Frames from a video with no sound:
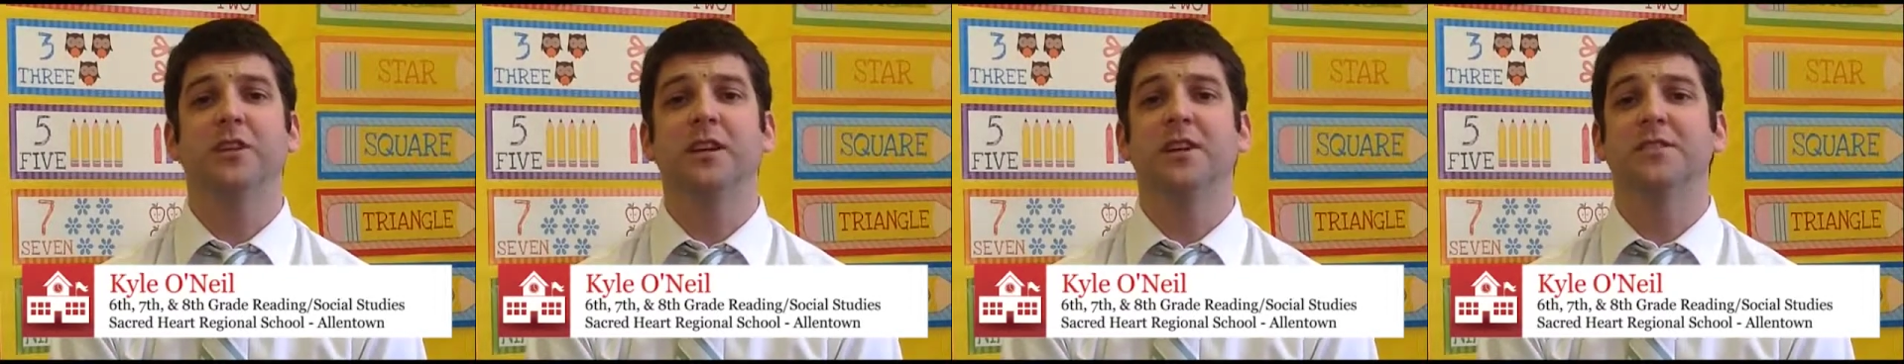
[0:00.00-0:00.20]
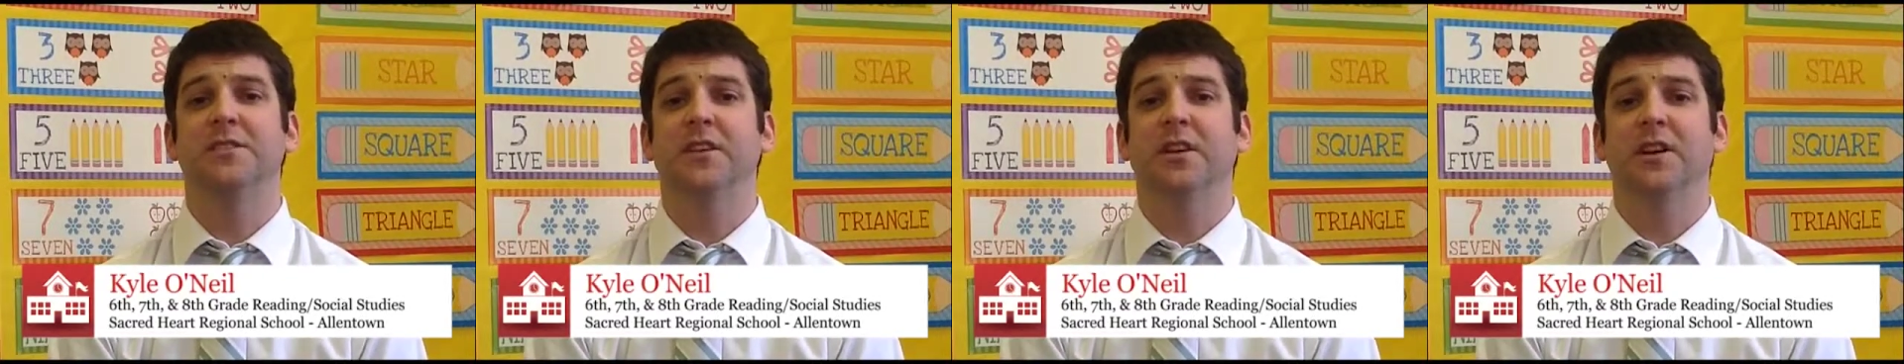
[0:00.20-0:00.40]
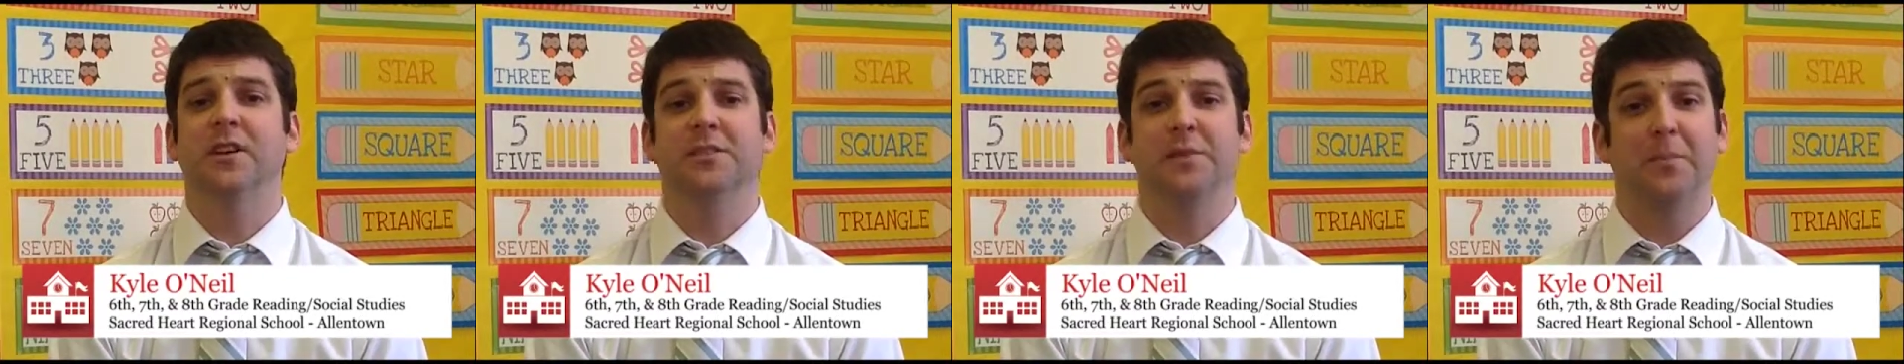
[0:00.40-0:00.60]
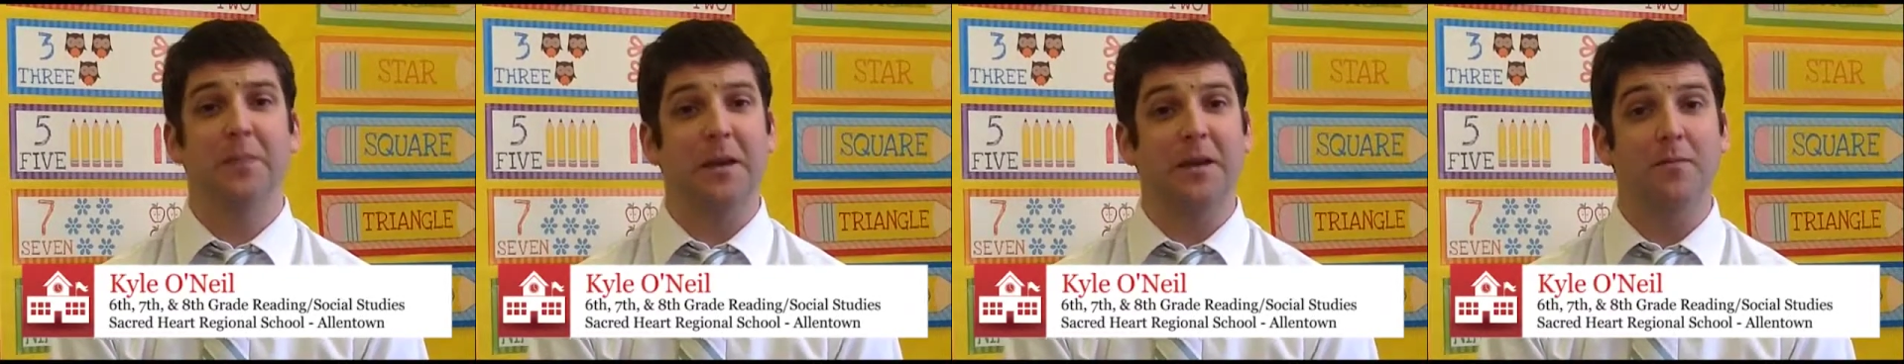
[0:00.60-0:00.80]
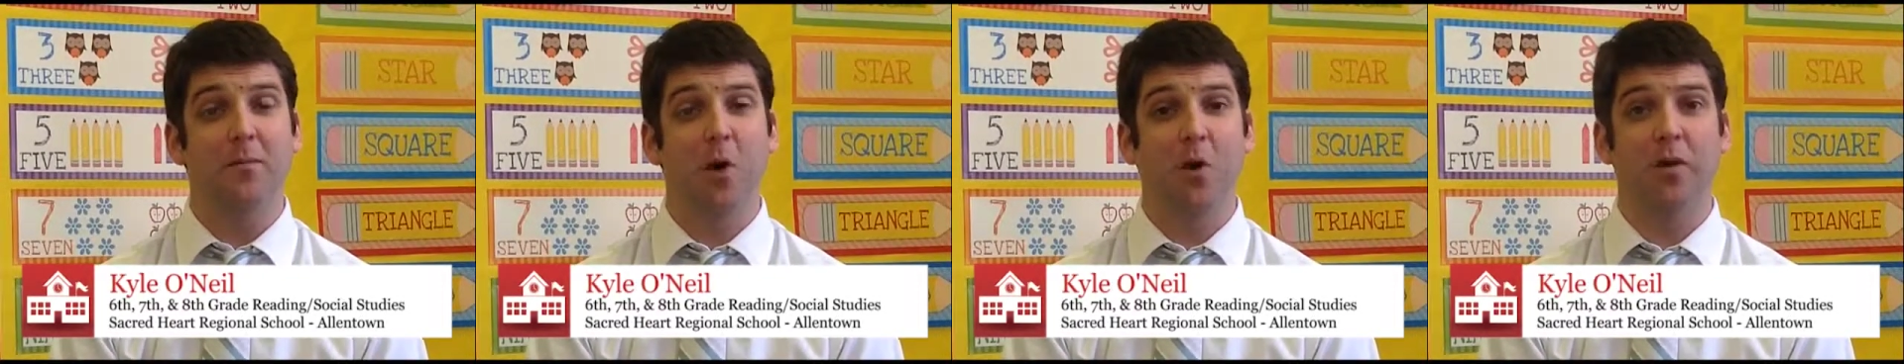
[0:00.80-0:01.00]
It's a
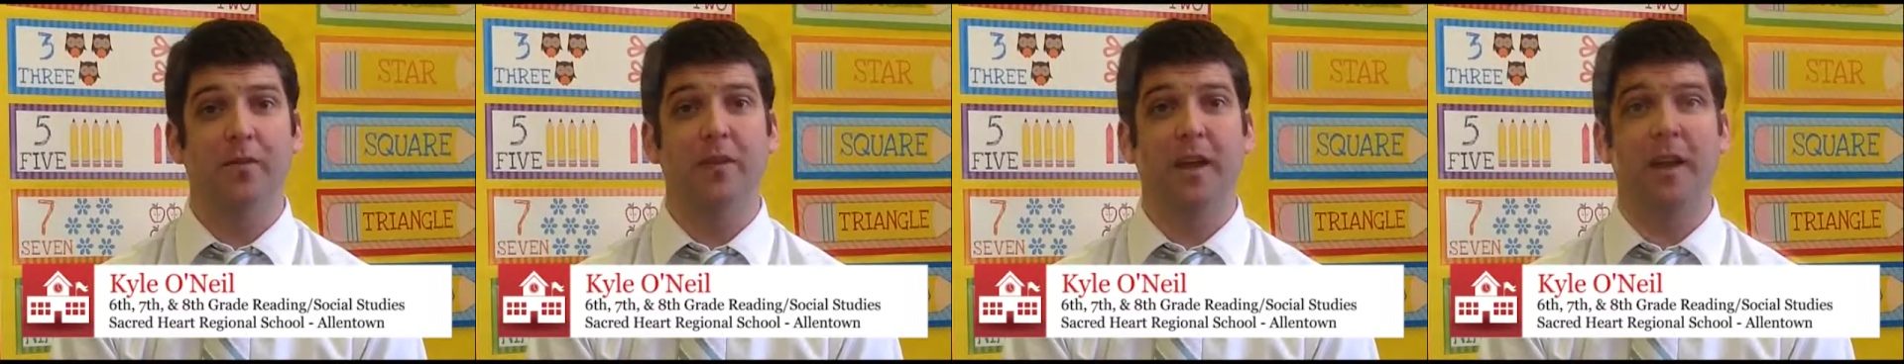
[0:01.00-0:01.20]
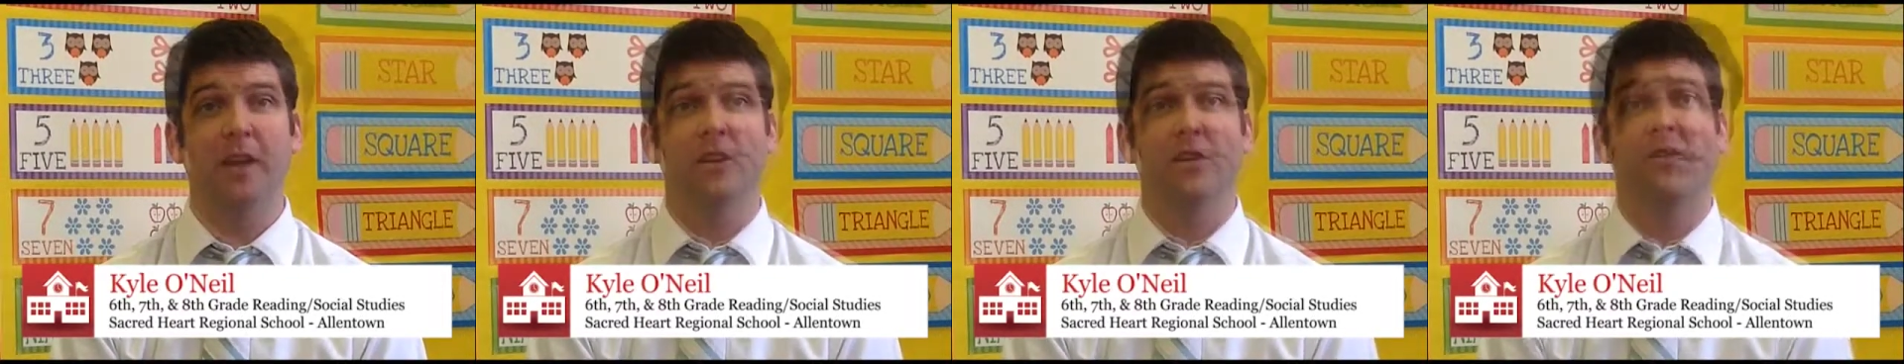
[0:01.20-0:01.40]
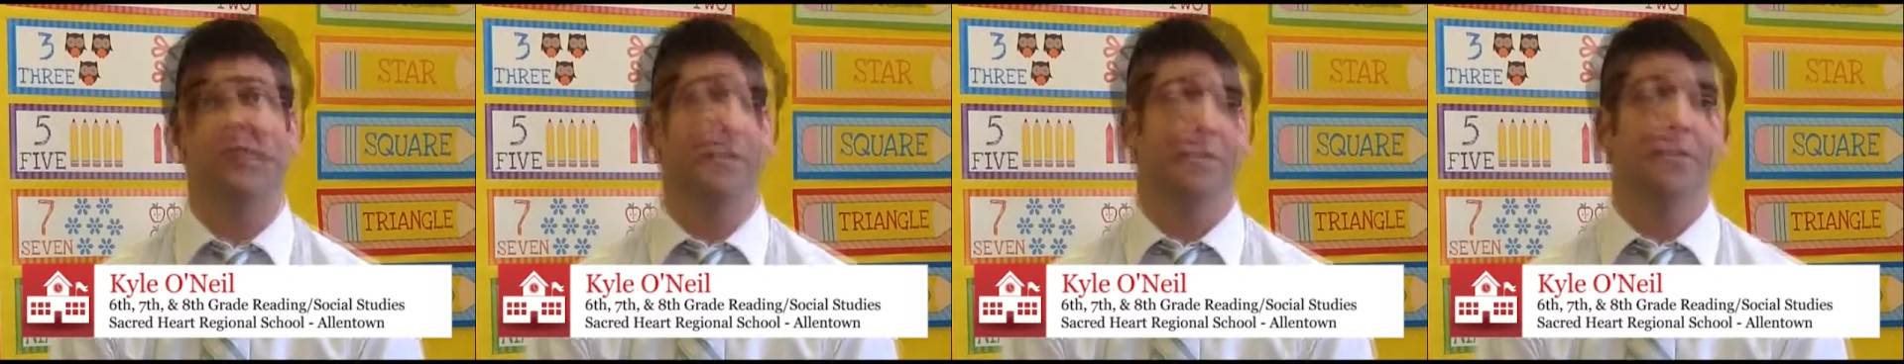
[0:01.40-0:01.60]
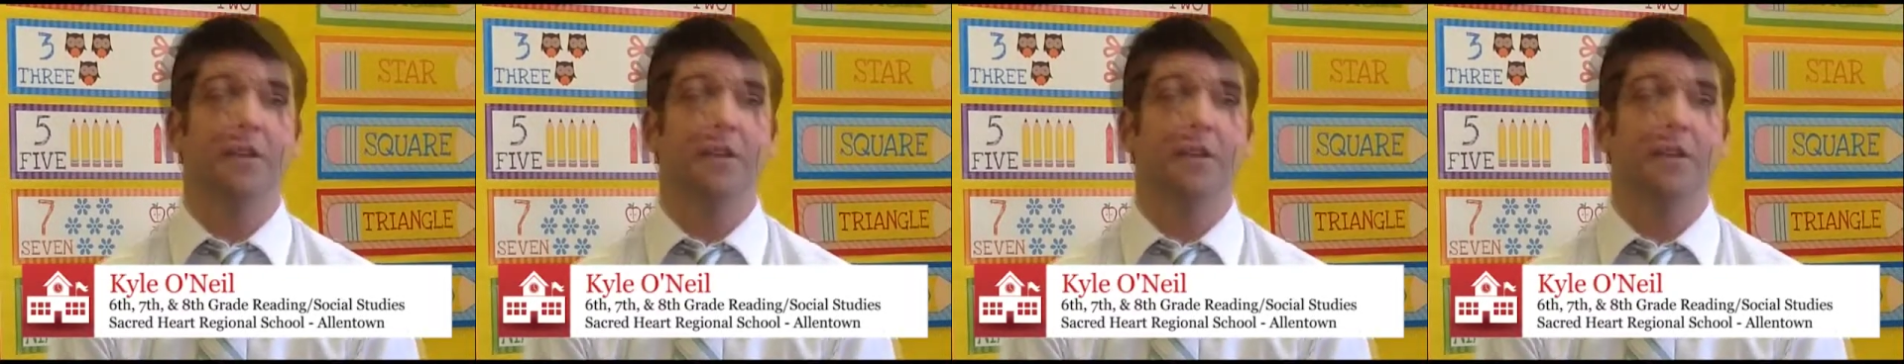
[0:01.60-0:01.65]
big motivator.